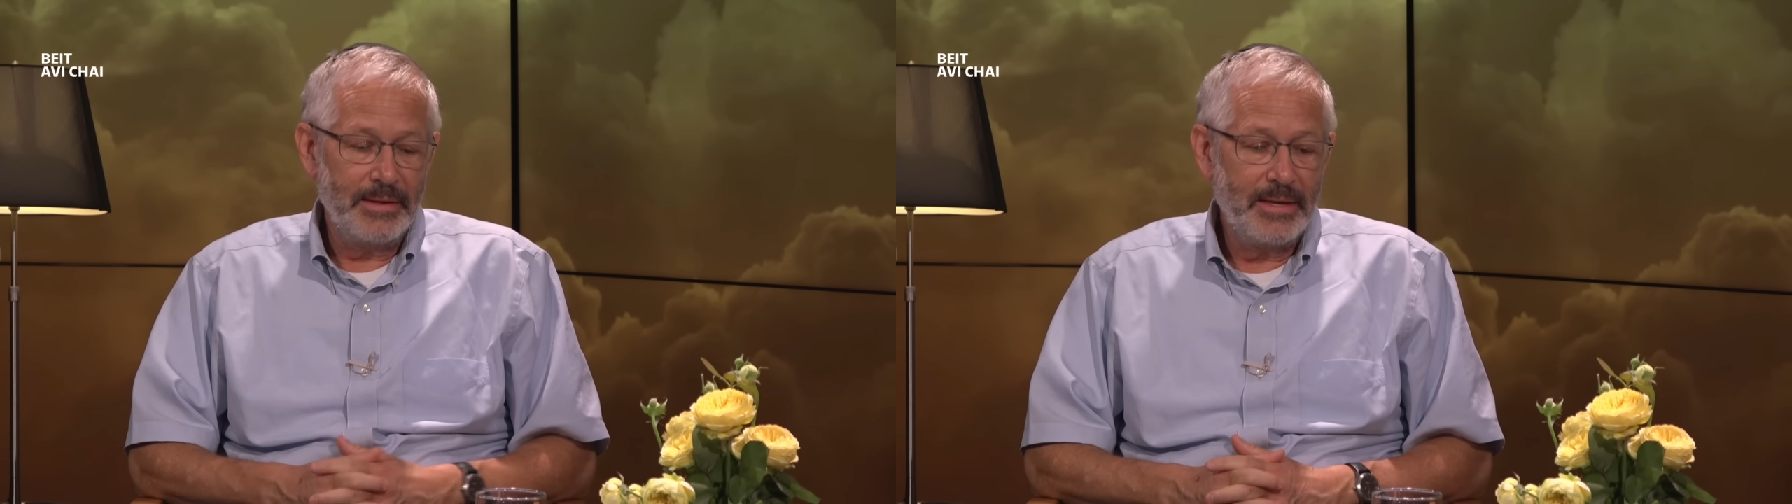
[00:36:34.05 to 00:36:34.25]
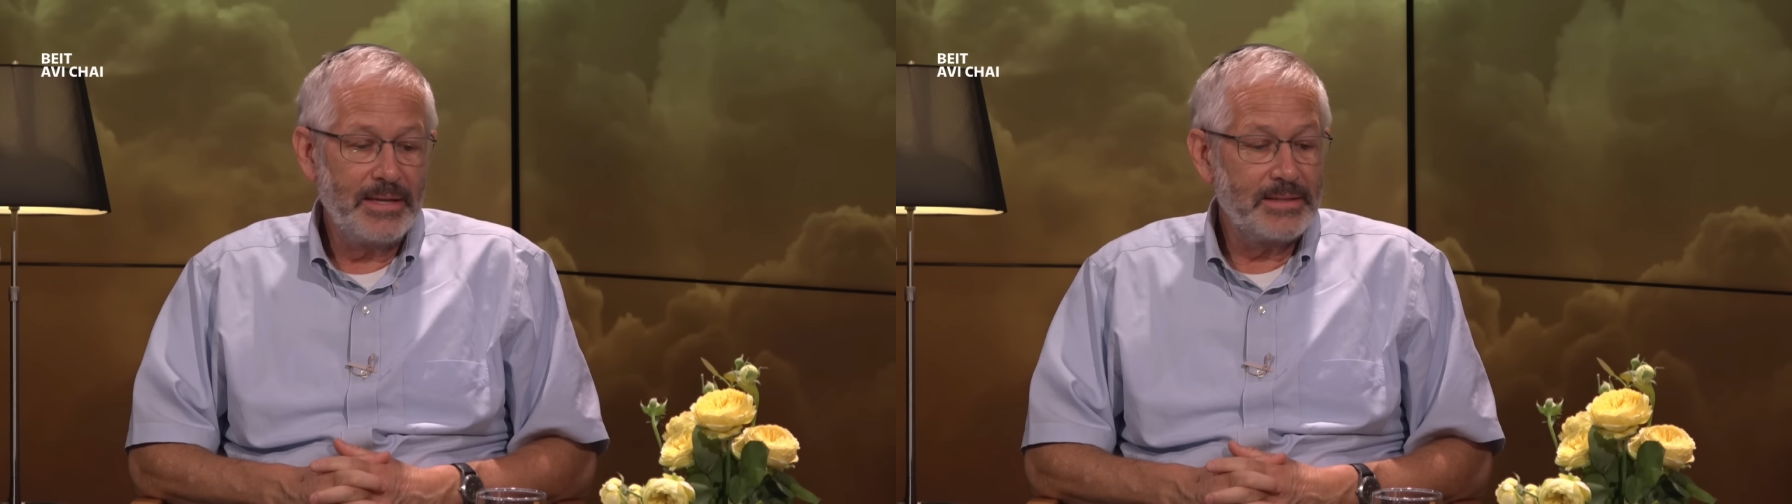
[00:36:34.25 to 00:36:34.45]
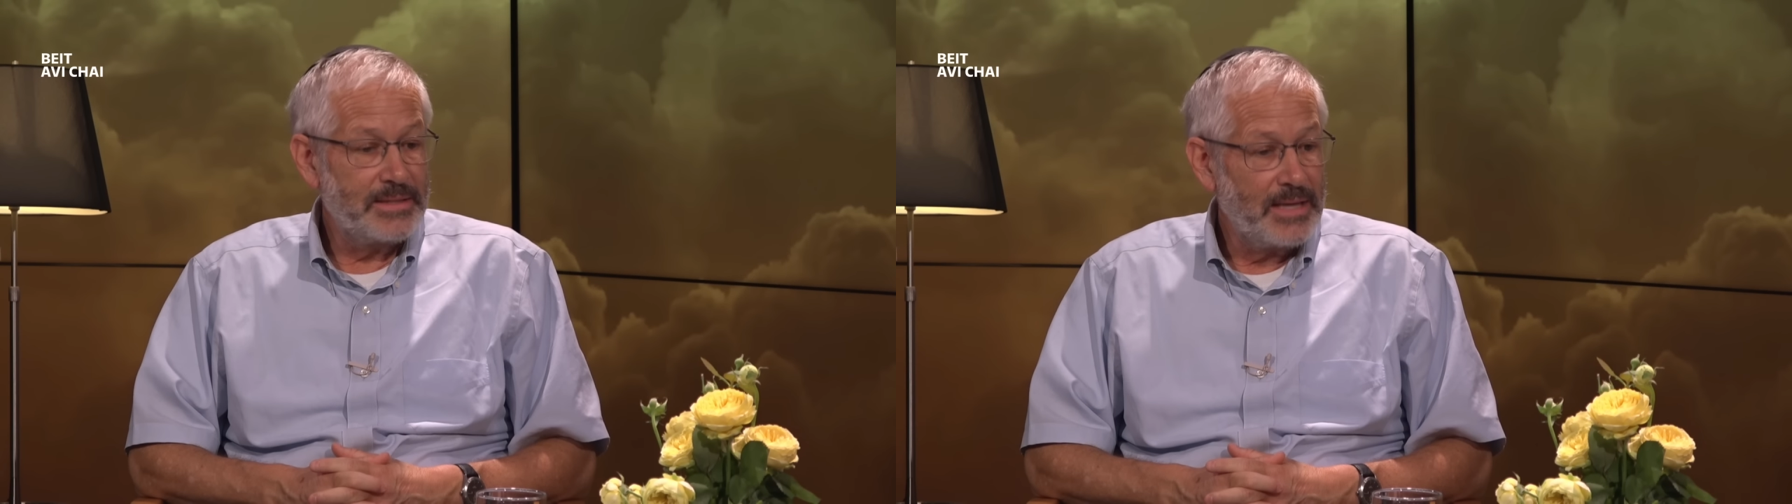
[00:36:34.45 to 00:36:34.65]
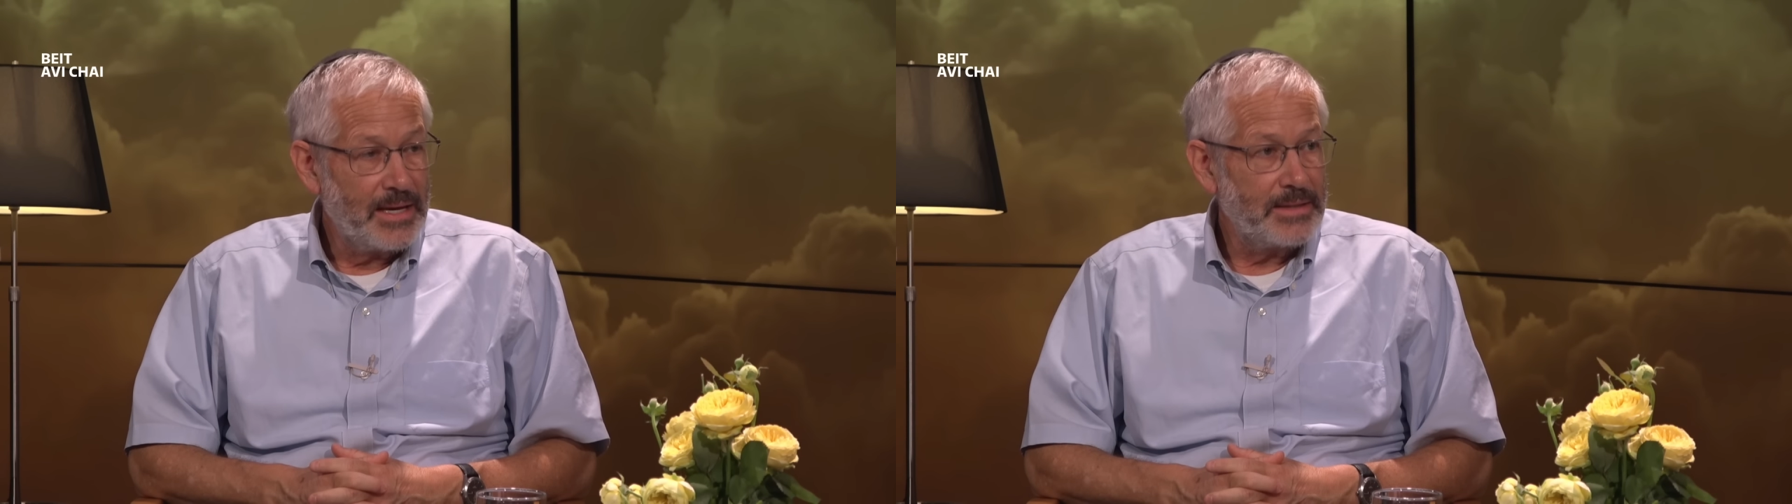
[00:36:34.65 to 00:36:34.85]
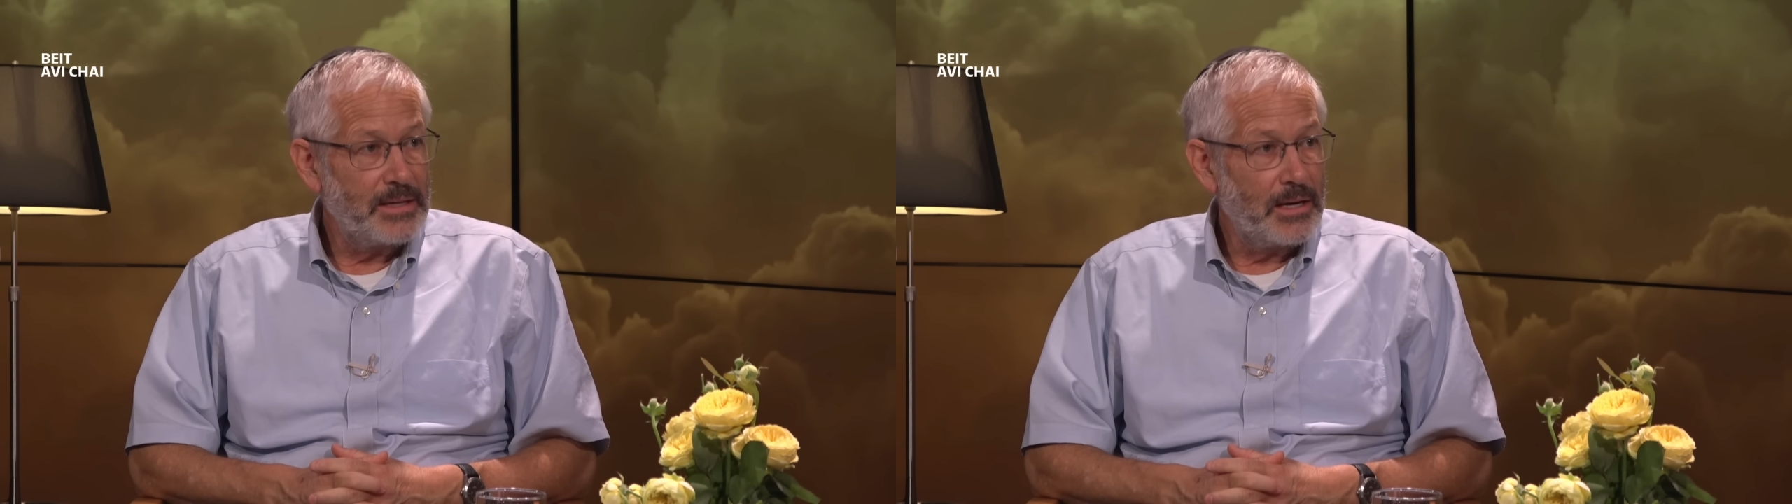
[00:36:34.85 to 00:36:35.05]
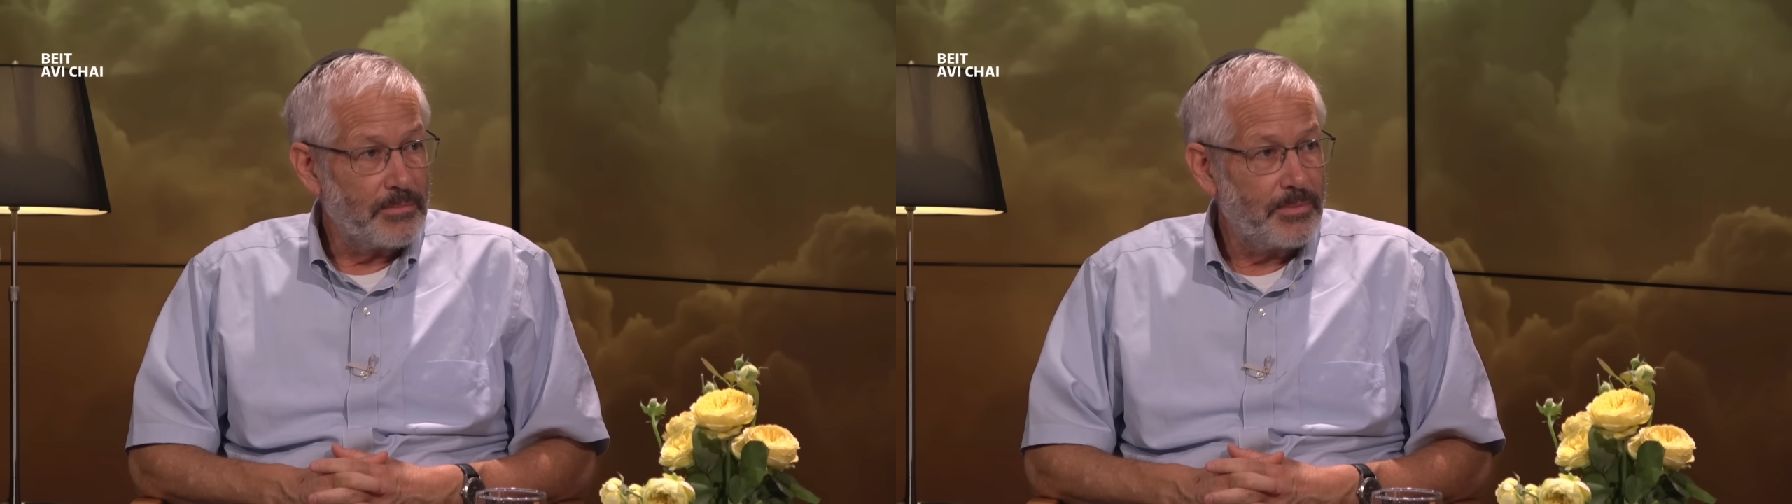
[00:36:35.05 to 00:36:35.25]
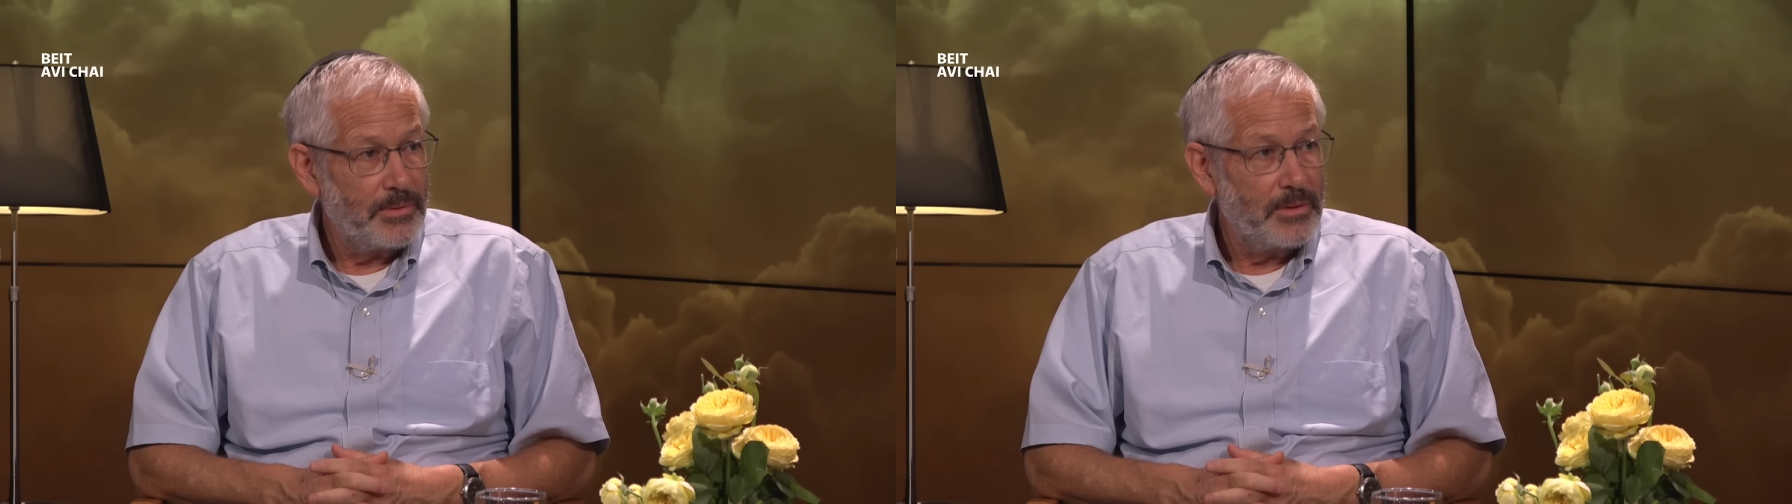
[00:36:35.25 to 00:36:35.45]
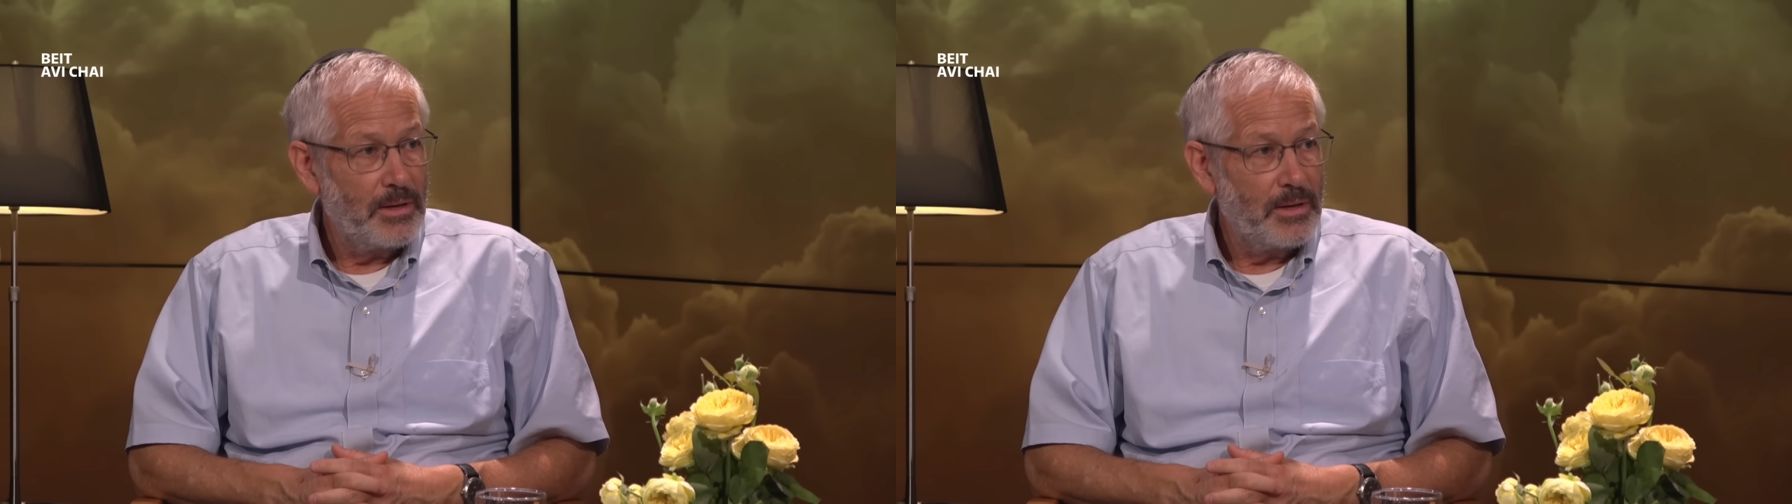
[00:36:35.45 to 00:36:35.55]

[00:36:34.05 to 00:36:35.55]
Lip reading: can stand up.